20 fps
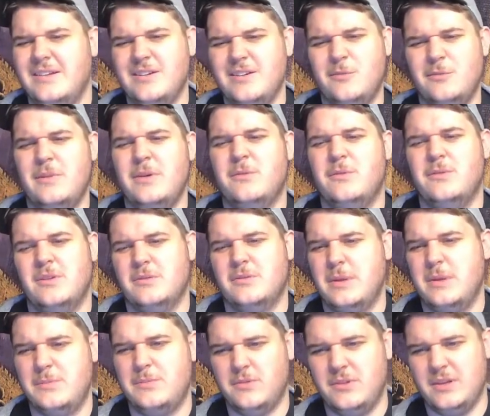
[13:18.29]
Don't be one of those
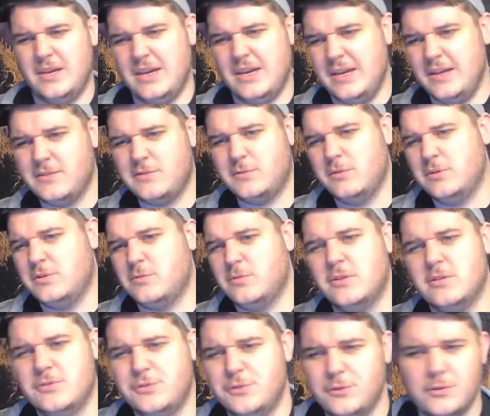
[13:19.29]
people that hates which
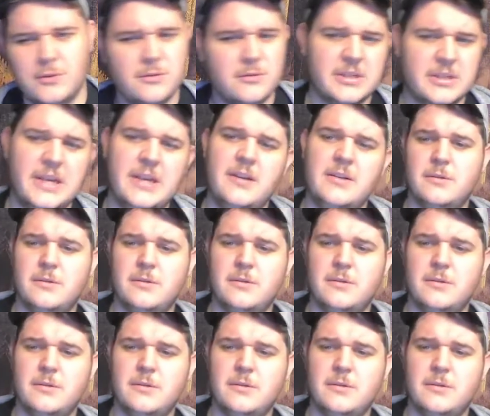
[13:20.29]
words you use.